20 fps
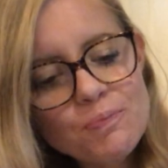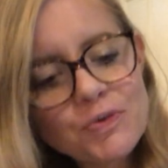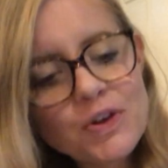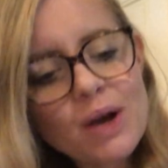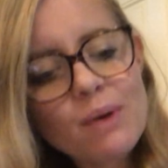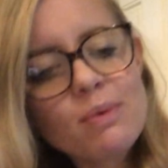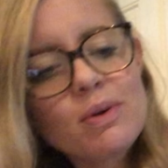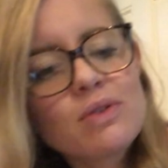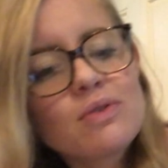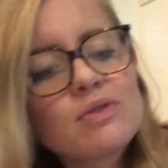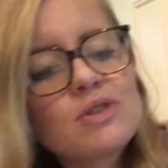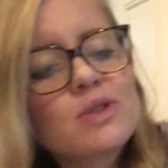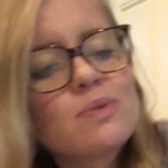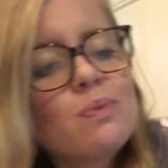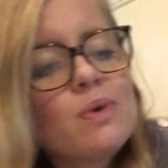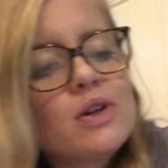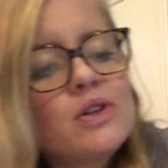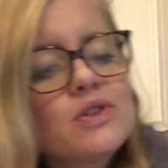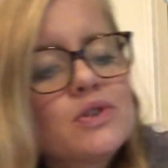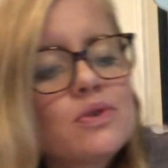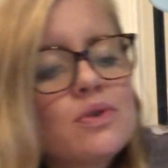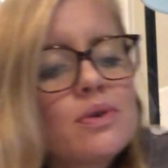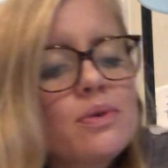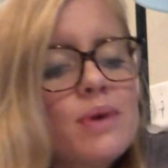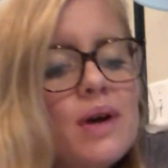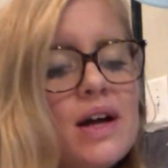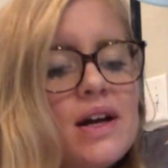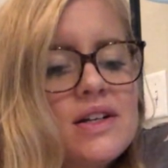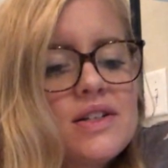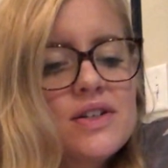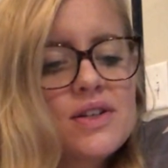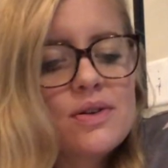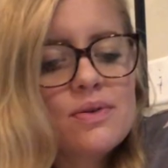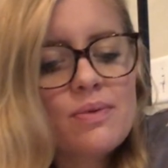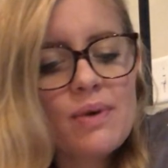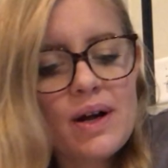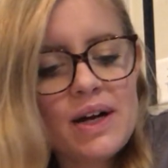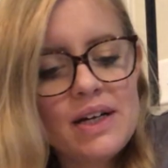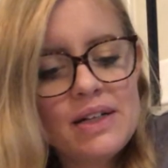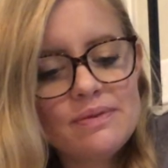coming through a small doorway to the
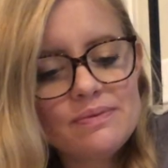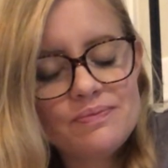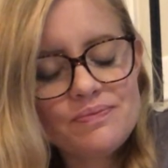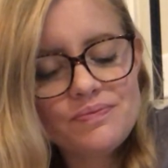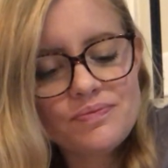right.